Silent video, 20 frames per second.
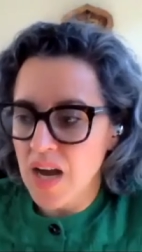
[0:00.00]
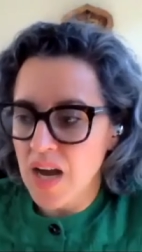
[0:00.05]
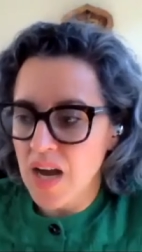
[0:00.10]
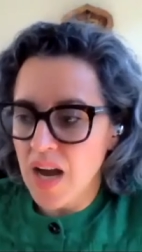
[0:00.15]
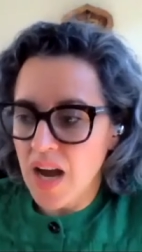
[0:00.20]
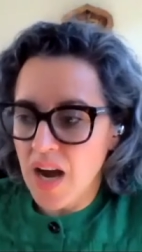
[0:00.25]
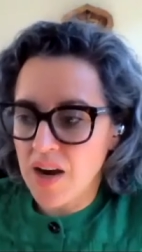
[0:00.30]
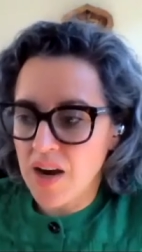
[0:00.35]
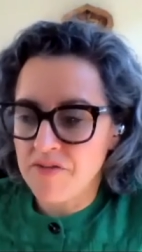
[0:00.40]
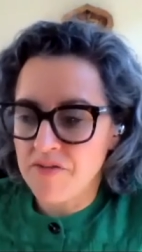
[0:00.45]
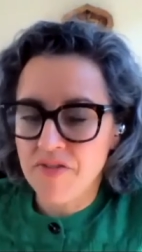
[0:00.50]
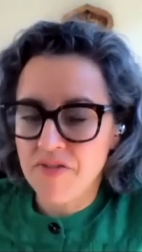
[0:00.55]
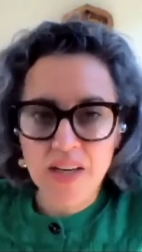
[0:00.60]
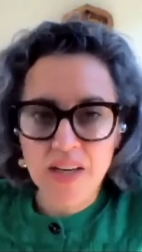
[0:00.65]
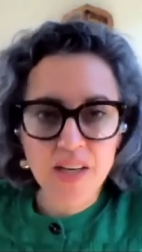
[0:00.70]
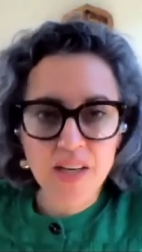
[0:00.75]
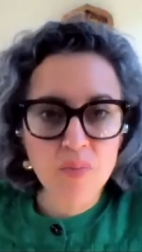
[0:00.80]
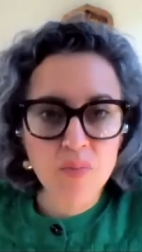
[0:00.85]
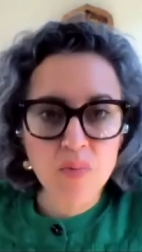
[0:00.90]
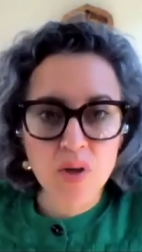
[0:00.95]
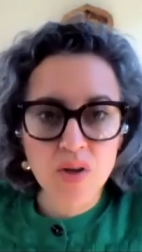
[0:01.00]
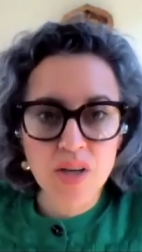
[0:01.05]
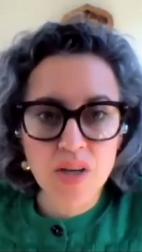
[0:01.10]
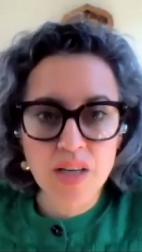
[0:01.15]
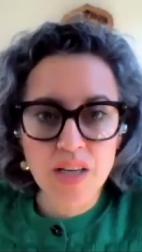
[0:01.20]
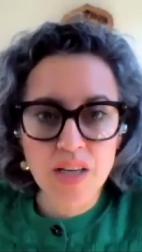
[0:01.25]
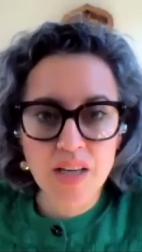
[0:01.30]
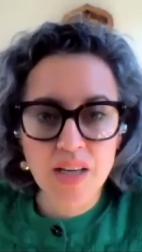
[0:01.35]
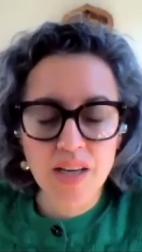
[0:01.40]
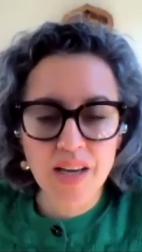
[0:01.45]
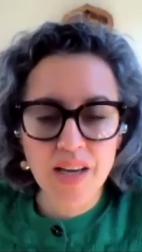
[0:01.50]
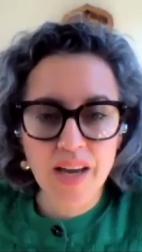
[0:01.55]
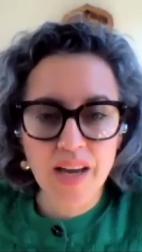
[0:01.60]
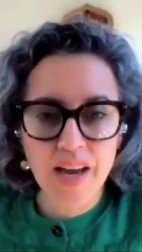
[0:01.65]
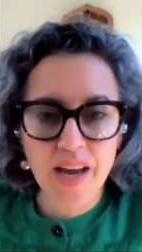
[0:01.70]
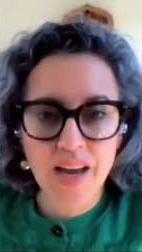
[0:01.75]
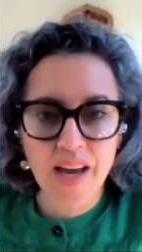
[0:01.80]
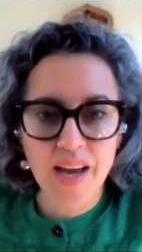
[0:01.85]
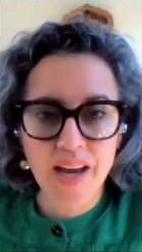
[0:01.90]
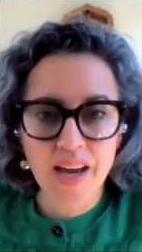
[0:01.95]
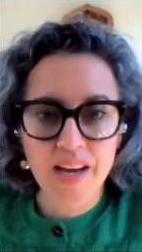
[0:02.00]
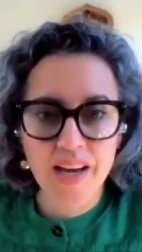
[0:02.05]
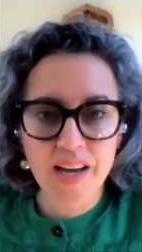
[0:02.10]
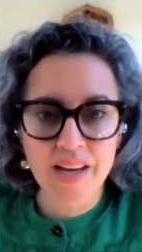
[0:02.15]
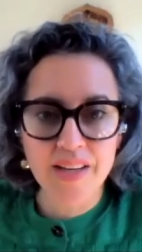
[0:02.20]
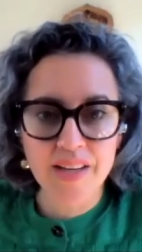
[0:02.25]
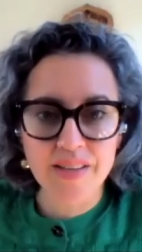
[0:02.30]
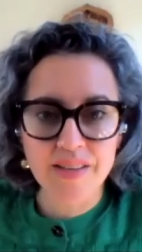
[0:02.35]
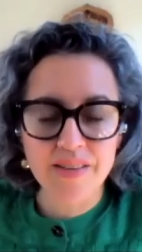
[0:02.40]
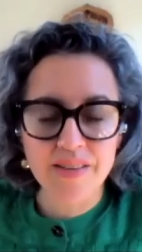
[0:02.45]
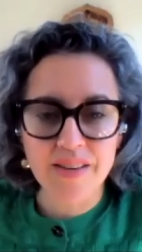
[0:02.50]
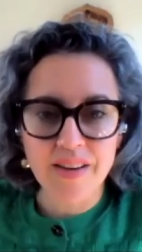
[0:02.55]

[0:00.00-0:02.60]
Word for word: um, find community and